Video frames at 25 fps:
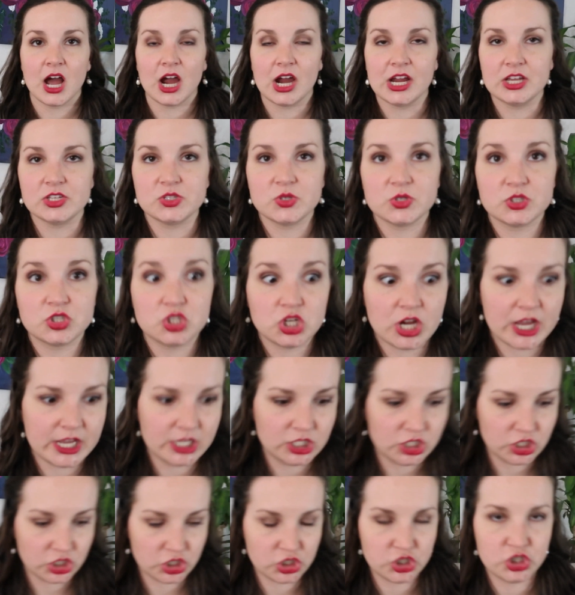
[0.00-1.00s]
right, so I was
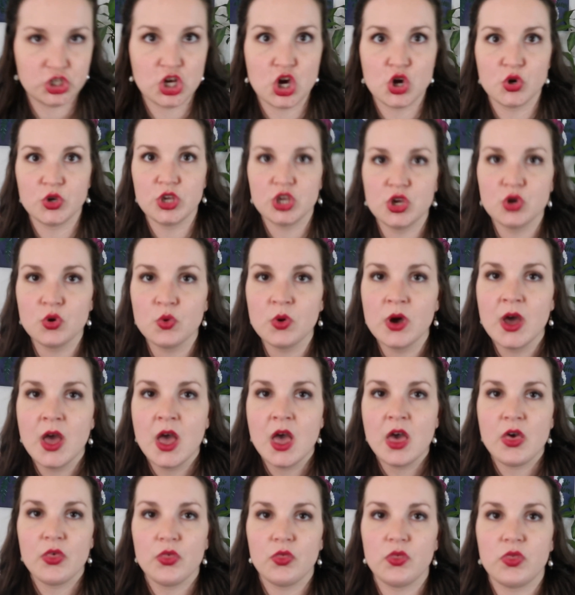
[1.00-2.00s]
trying to show you
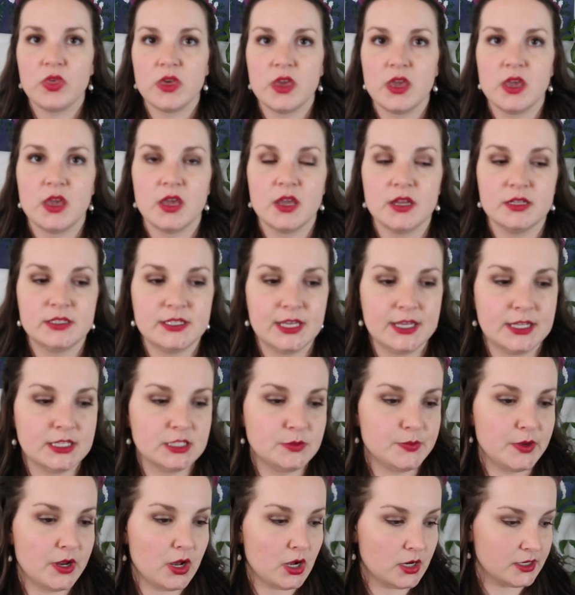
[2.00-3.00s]
the
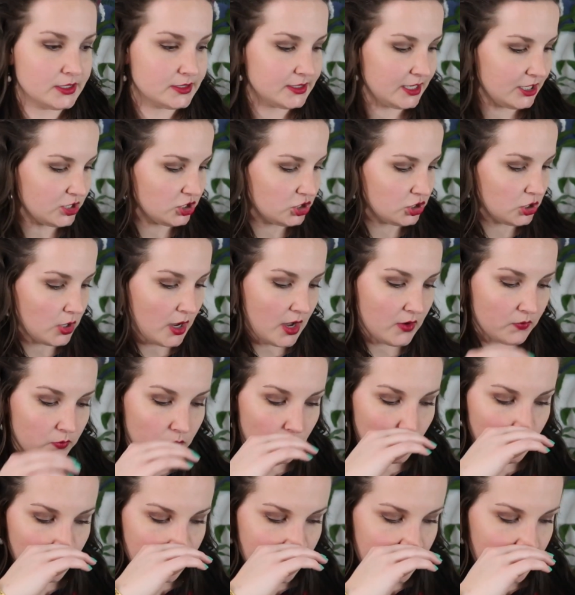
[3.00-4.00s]
dance, but honestly, I just don't have
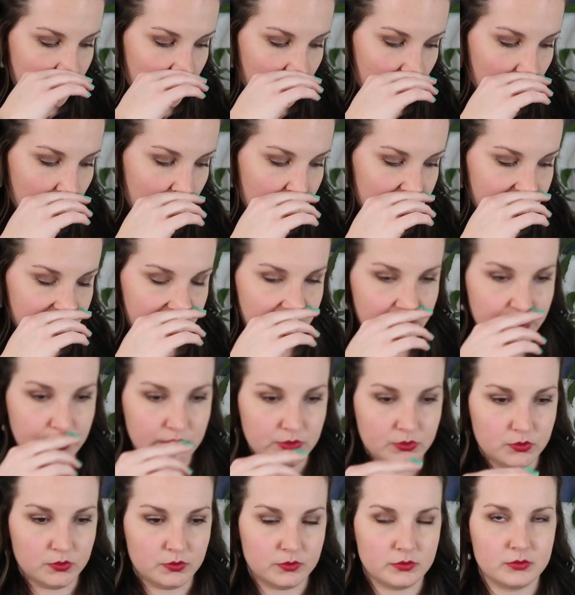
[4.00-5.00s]
room in here
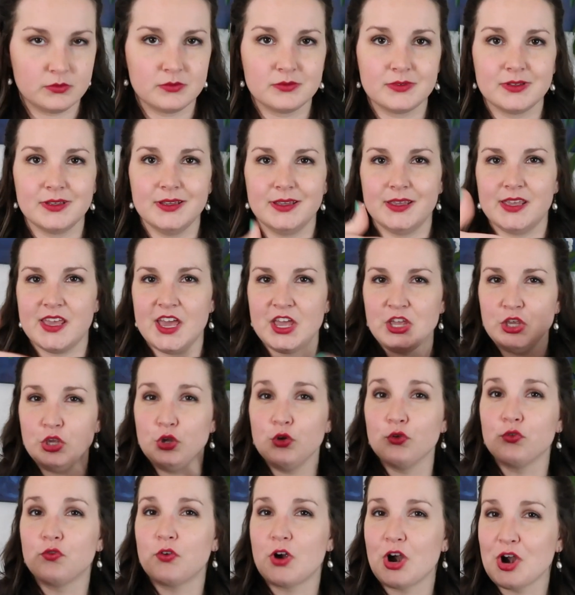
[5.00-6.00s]
to get
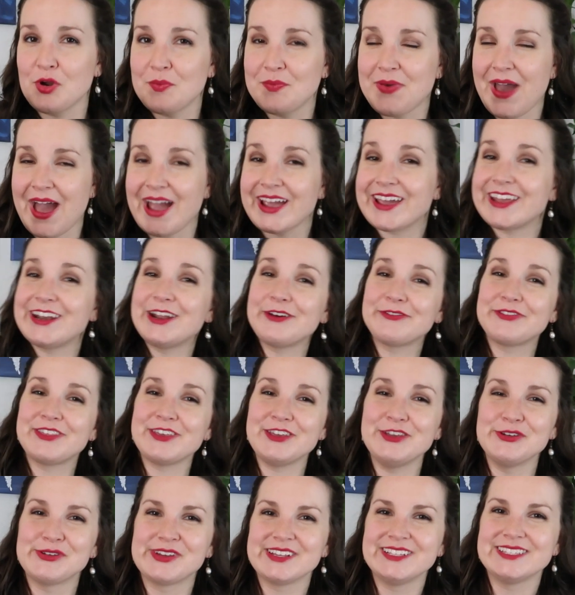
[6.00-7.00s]
you far back enough that
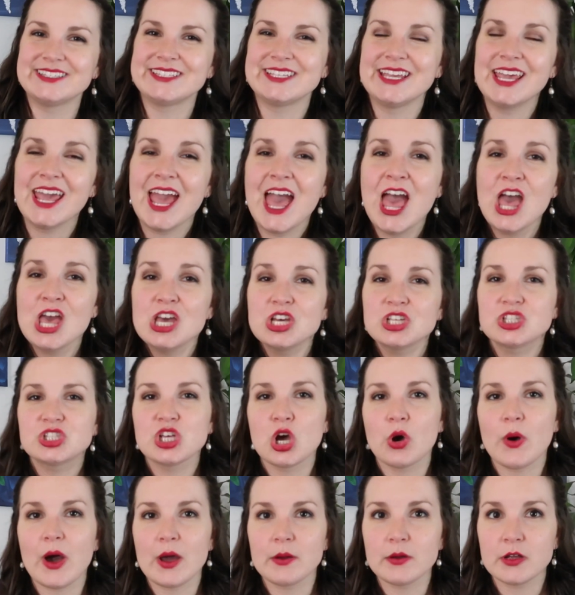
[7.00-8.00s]
you can see.
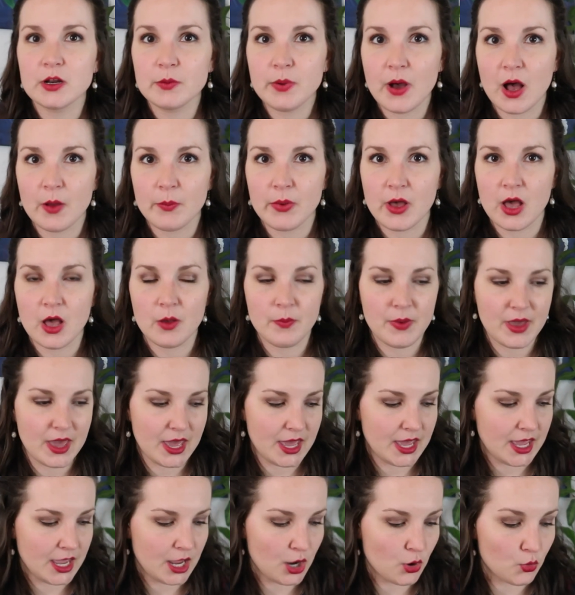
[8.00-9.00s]
So I'm gonna pop up
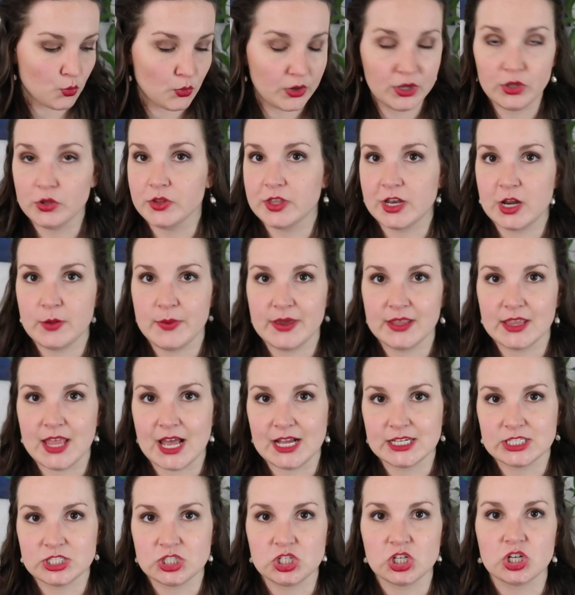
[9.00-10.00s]
a reel that I made
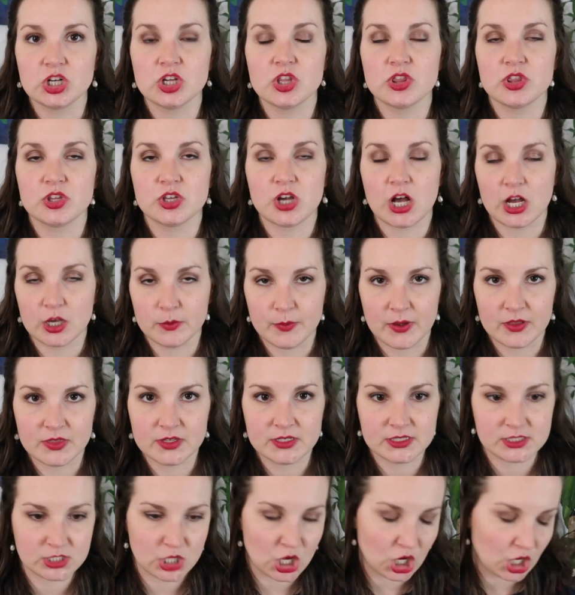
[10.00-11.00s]
last year talking about
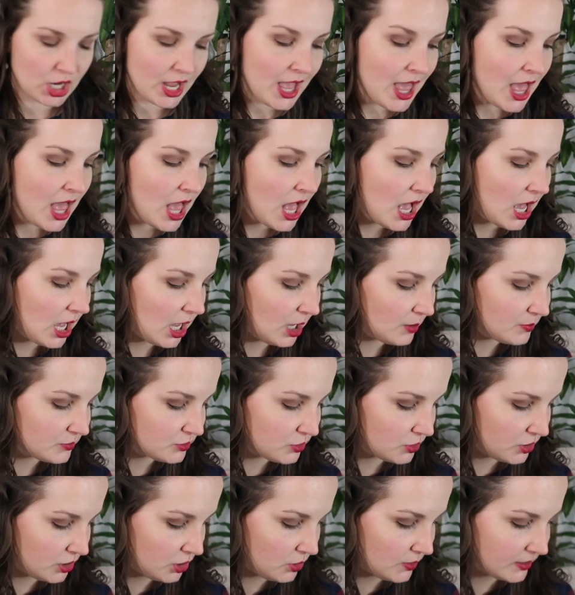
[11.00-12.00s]
this song
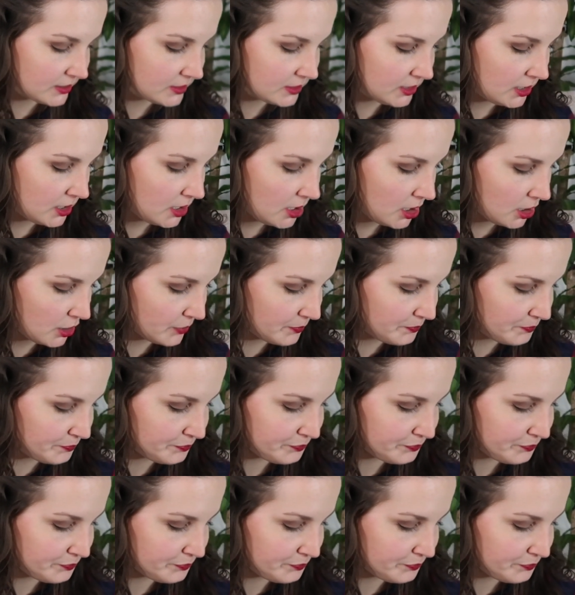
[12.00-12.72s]
so that you can see it here.